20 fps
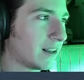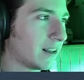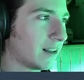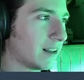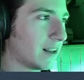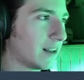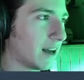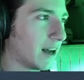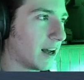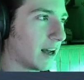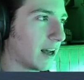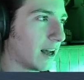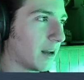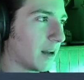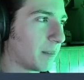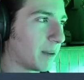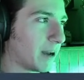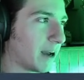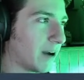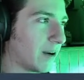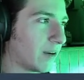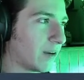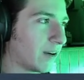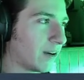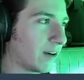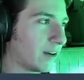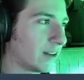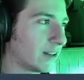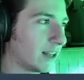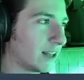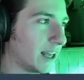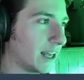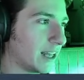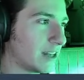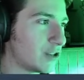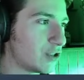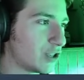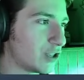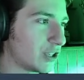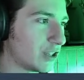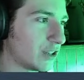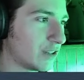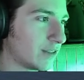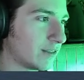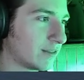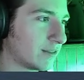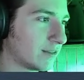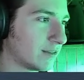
power, engine,